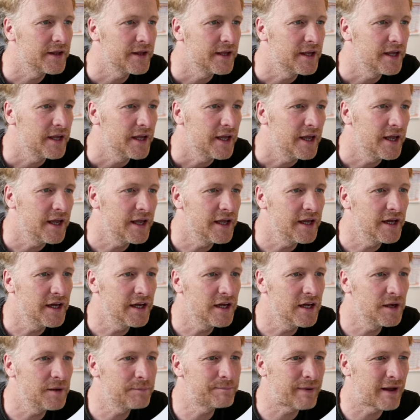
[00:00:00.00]

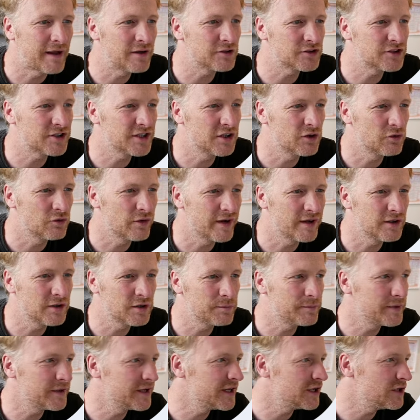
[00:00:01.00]
Here, bouncing around a
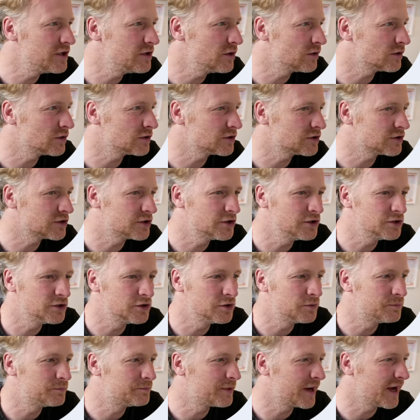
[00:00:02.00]
bit, not
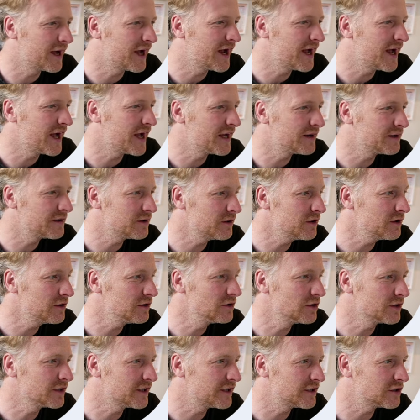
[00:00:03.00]
too bad.
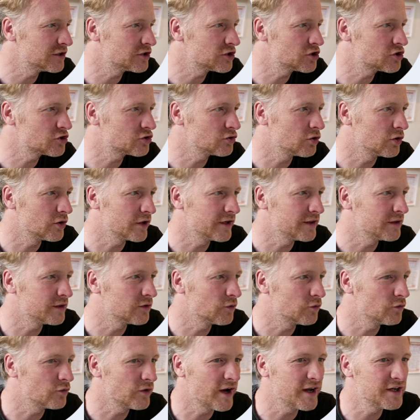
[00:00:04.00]
Looking strong in the
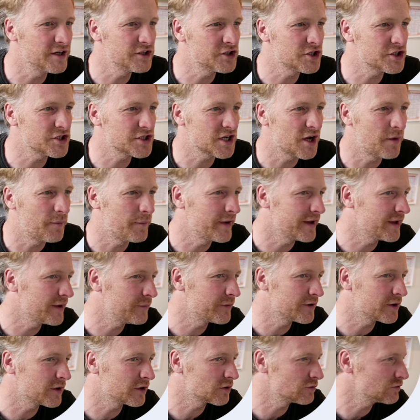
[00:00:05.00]
race, just coming in.
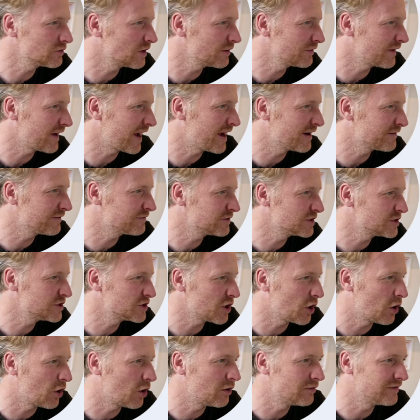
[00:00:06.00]
We've got a rough average
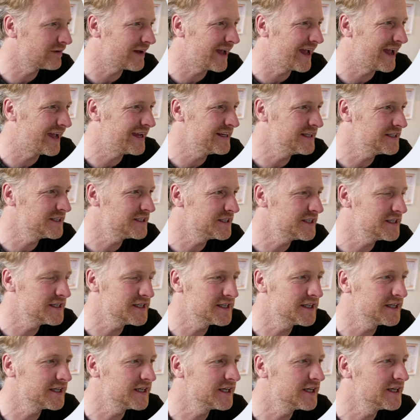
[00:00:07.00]
of 80
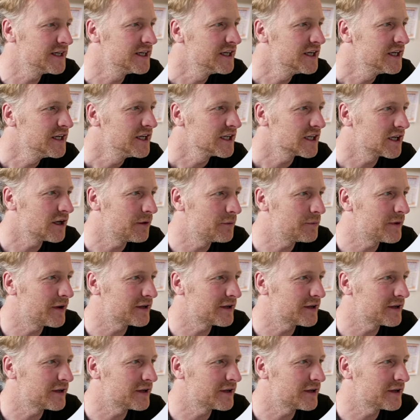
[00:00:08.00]
there. Coming back to